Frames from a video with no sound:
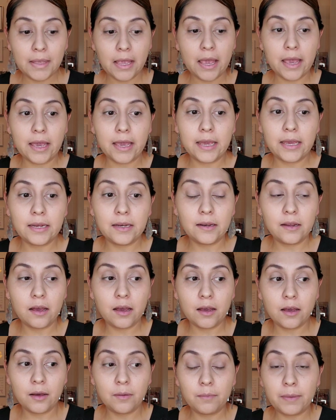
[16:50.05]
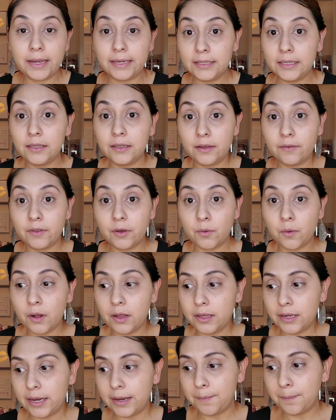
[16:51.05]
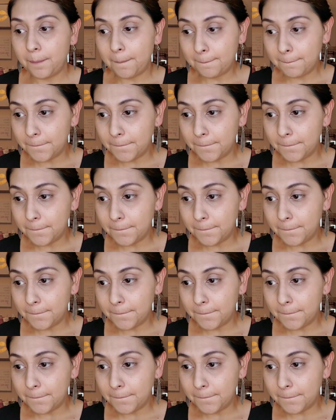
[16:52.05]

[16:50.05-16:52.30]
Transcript: And I did love the quality.